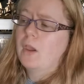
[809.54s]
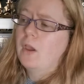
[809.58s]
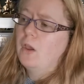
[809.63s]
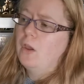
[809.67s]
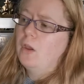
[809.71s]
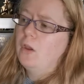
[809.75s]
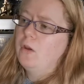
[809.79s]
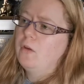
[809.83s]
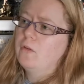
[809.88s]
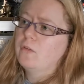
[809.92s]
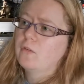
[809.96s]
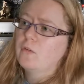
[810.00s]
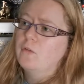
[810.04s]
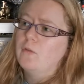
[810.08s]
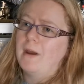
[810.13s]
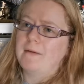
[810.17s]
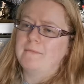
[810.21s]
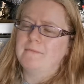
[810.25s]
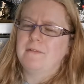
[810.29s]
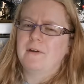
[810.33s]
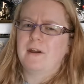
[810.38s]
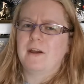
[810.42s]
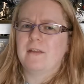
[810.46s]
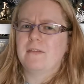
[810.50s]
whose
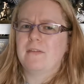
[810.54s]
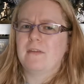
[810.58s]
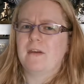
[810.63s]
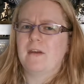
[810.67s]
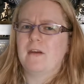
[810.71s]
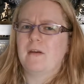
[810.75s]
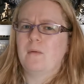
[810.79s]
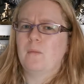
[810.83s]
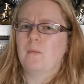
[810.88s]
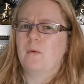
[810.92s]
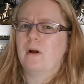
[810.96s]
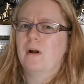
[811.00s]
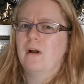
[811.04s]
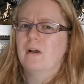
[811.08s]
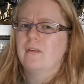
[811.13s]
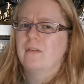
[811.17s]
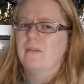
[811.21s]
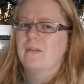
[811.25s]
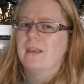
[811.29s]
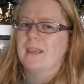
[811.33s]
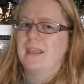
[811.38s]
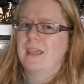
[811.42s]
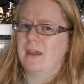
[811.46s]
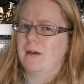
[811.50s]
grandfather
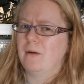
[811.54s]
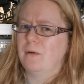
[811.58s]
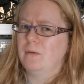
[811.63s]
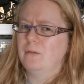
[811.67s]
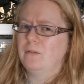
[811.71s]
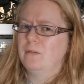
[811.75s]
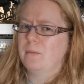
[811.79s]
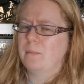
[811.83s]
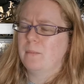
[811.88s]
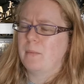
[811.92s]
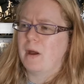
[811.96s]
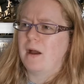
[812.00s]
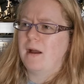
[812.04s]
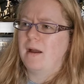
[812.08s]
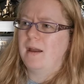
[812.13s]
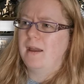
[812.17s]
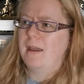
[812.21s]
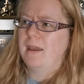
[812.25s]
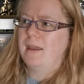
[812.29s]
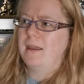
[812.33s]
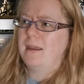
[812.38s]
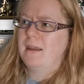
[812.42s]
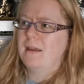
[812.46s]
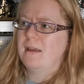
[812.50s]
was killed
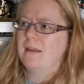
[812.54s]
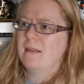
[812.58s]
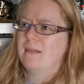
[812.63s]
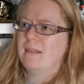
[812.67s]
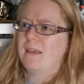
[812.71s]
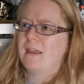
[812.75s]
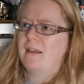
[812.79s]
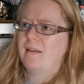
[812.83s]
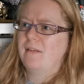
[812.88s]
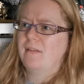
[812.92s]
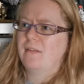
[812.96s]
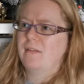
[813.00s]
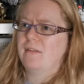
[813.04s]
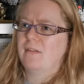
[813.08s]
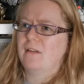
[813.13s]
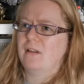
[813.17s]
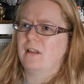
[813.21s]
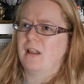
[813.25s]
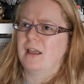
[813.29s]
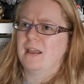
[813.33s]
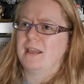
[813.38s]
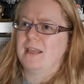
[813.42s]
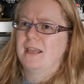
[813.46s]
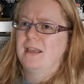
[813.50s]
by this,
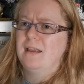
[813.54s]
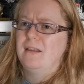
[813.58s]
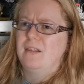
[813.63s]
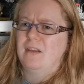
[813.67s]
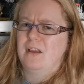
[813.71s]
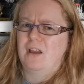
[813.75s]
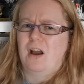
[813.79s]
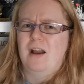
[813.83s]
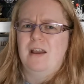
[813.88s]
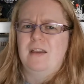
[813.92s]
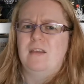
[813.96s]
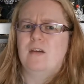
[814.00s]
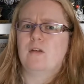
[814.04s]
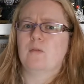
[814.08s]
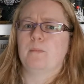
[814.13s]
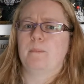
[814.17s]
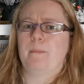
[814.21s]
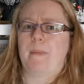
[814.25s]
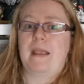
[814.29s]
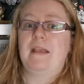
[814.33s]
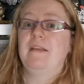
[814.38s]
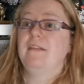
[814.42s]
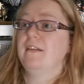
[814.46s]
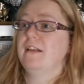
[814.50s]
like, the guy
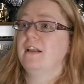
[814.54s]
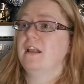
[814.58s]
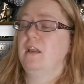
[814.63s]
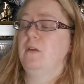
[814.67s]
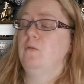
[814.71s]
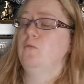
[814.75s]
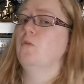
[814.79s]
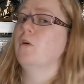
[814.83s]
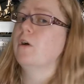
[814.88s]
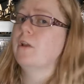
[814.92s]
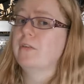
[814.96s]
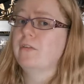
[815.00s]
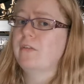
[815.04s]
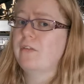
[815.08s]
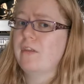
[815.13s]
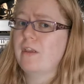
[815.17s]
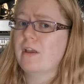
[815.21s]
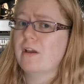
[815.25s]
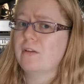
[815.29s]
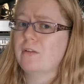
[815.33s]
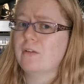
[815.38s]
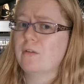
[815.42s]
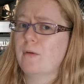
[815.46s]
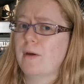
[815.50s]
that basically runs
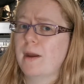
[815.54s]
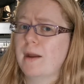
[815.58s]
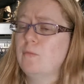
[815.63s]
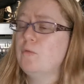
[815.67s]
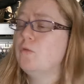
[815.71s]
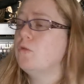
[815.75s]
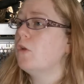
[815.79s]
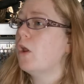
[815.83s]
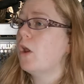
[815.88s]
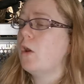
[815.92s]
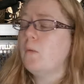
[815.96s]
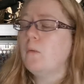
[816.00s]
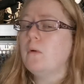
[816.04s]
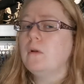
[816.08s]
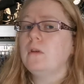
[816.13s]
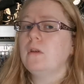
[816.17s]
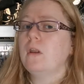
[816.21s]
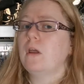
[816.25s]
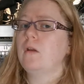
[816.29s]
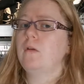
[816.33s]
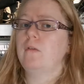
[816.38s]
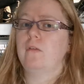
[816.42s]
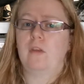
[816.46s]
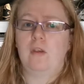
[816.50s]
the underground. No one
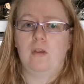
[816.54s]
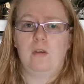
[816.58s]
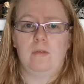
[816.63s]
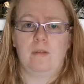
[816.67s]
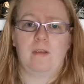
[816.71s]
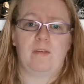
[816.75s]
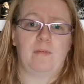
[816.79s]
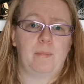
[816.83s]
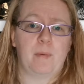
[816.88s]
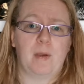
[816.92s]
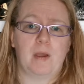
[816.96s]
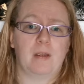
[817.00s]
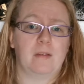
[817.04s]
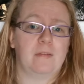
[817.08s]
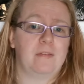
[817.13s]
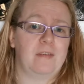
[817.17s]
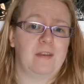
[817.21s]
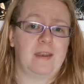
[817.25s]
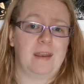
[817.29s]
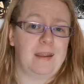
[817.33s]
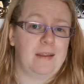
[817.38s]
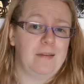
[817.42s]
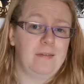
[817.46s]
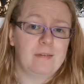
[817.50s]
knows who this
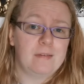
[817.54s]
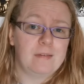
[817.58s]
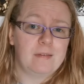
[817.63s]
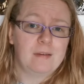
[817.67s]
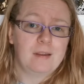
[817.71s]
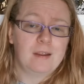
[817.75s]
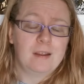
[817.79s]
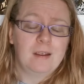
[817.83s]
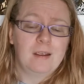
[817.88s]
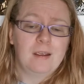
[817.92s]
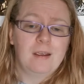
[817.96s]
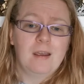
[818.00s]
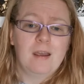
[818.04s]
person is